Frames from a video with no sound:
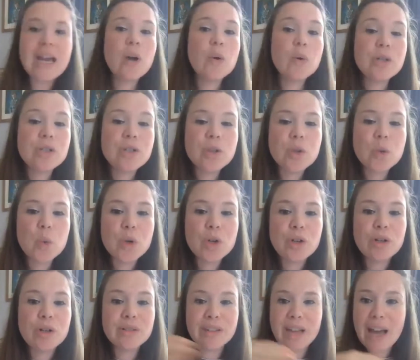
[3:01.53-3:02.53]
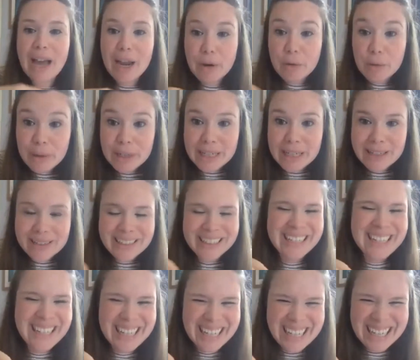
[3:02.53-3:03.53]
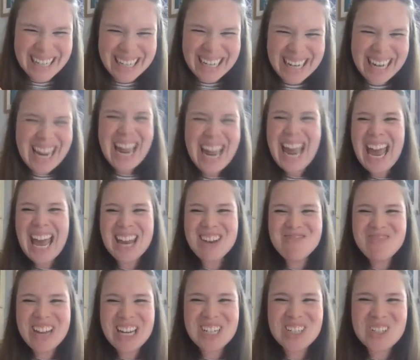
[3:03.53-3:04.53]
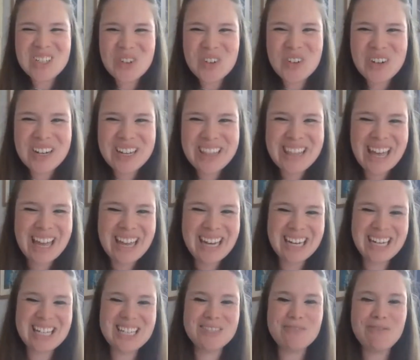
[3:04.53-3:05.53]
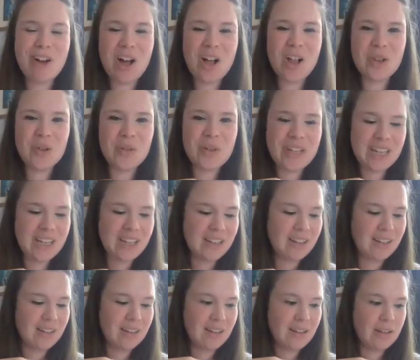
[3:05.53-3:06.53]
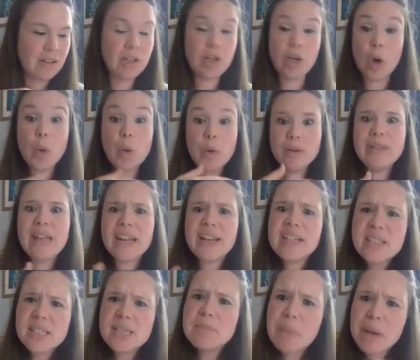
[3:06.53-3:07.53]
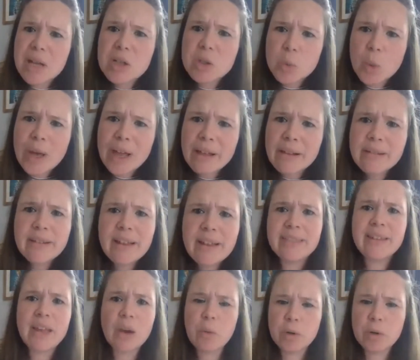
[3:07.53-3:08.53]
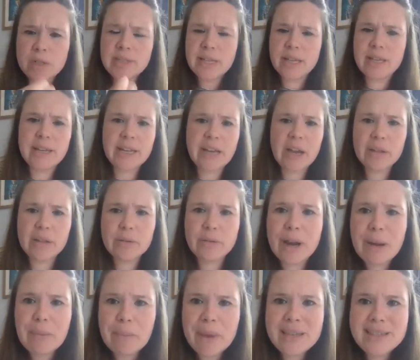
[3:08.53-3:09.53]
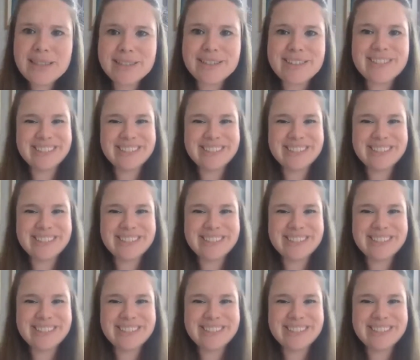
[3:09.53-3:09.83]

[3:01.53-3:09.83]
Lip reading: out into the world, I read and make sure that it is following, that it's spelled well and that we're sending out the right message.